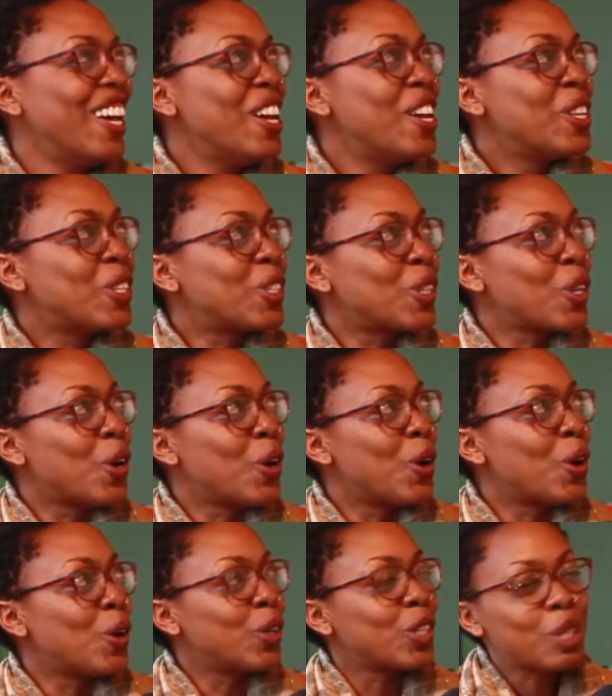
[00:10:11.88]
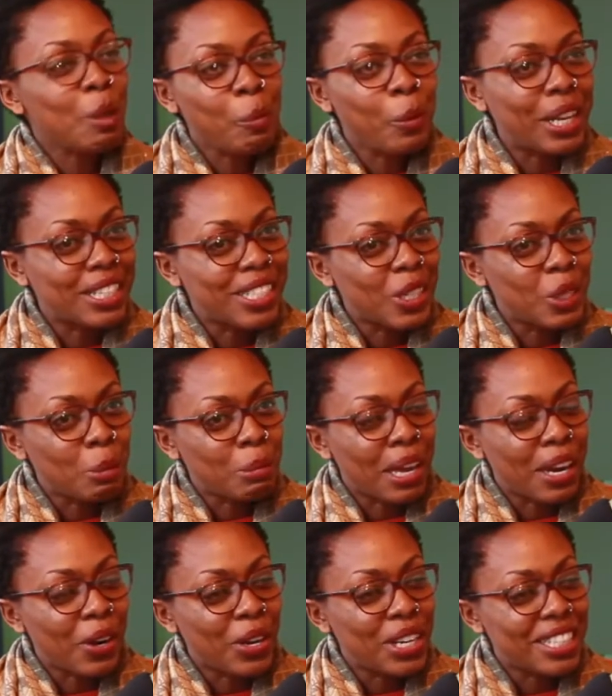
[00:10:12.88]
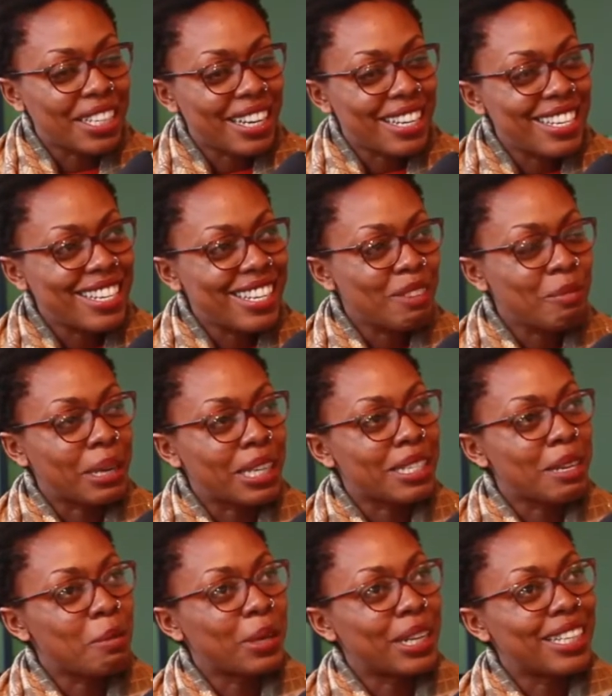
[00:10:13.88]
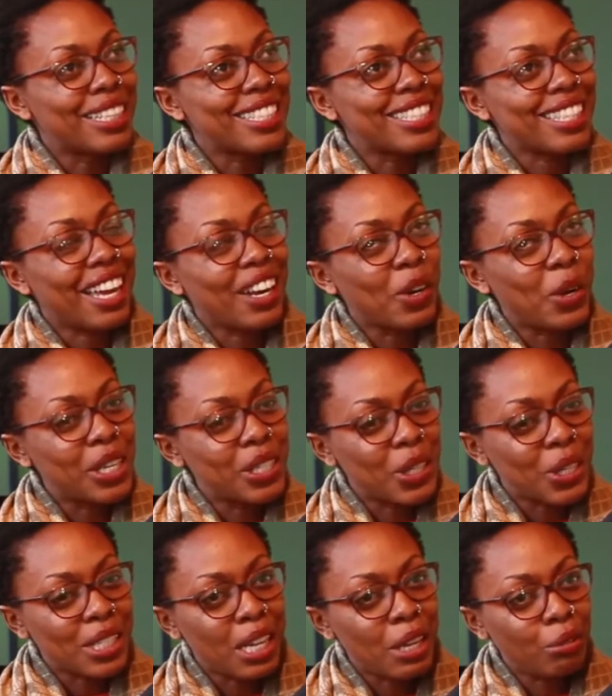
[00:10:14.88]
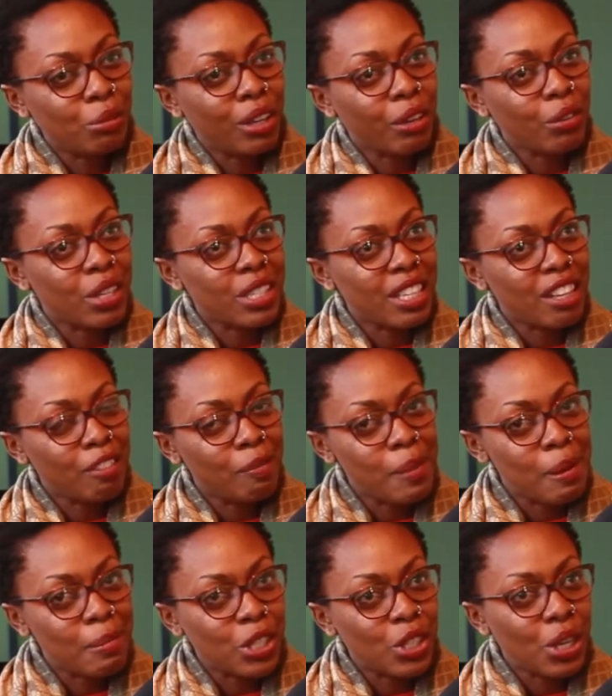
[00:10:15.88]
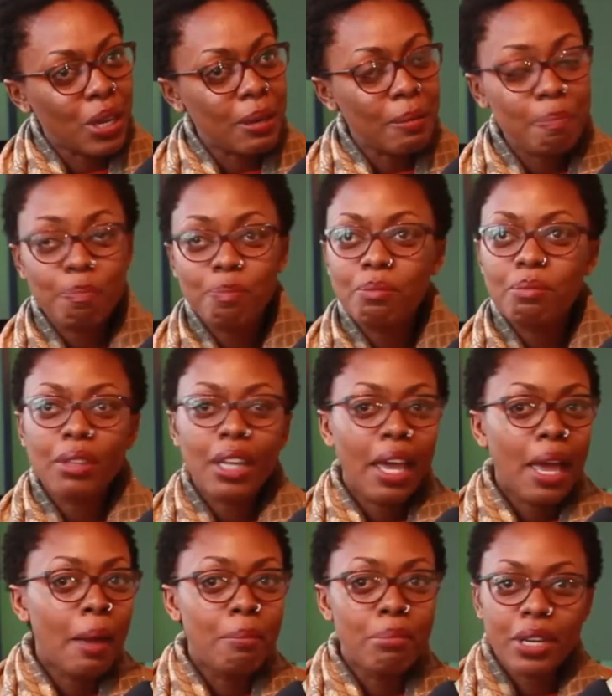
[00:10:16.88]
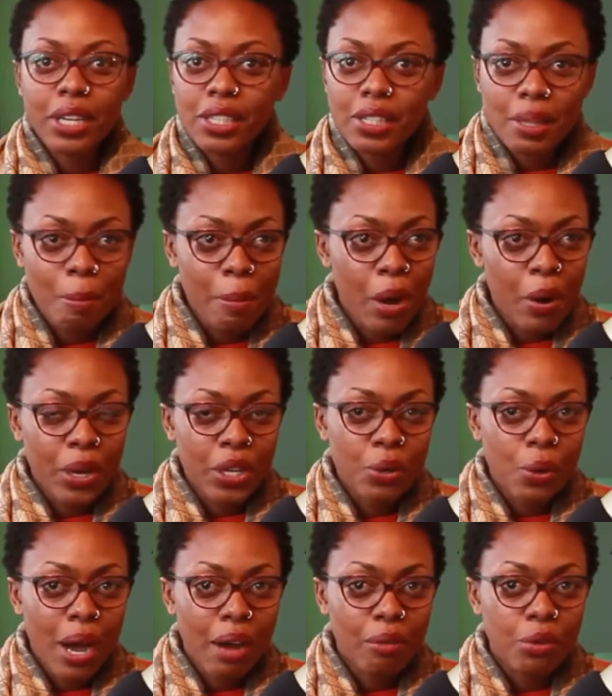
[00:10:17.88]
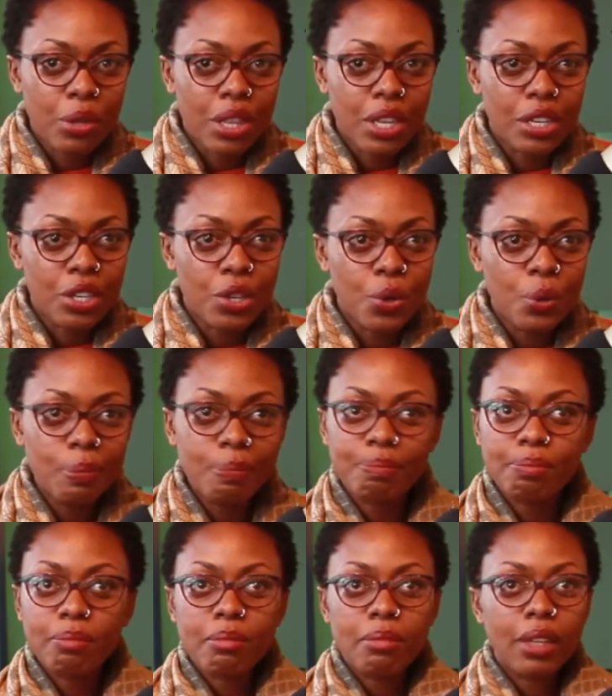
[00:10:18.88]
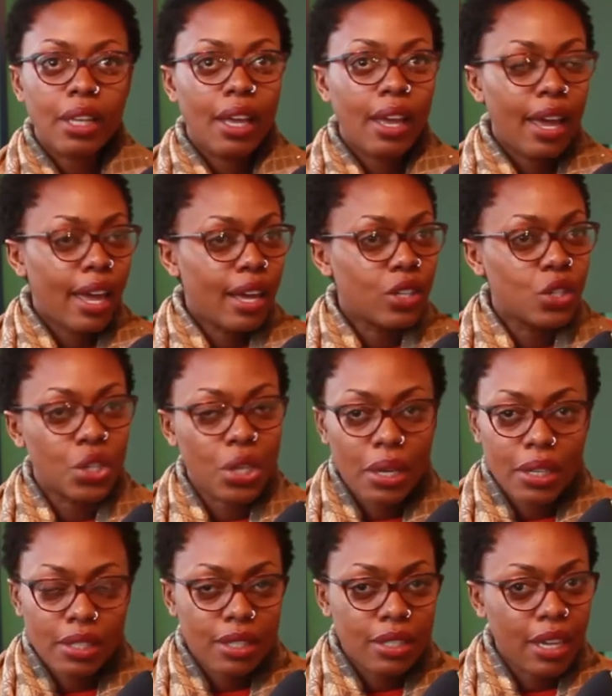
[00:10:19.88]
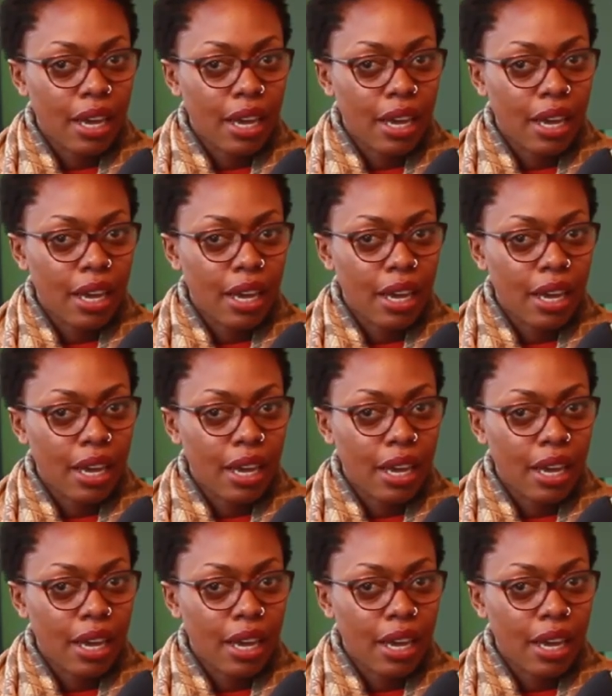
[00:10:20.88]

So stop waiting to be anointed by someone else. Anoint yourself, give yourself permission, embrace the power you have within you, and just,